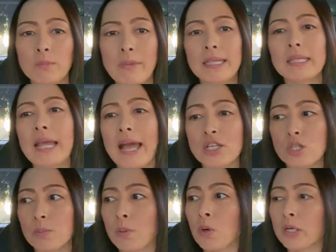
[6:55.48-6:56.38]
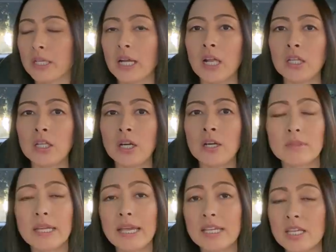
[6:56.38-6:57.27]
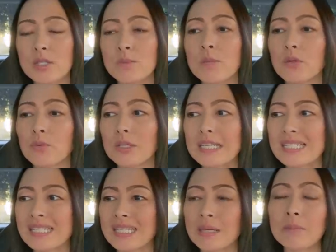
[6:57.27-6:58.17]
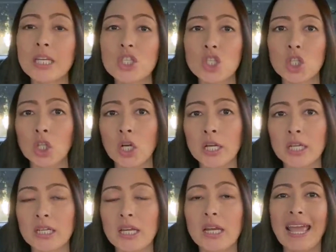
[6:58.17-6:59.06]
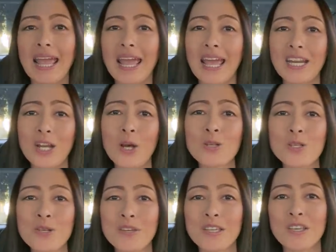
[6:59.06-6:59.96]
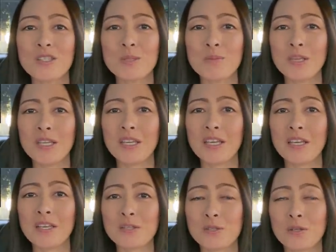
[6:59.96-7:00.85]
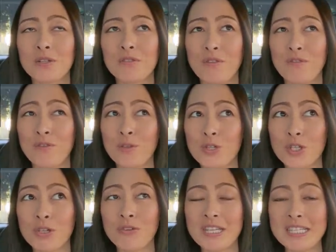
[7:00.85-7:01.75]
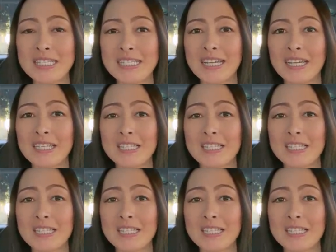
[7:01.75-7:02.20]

my dashboard color. It gives me a really seamless look, and it also gives me sort of a futuristic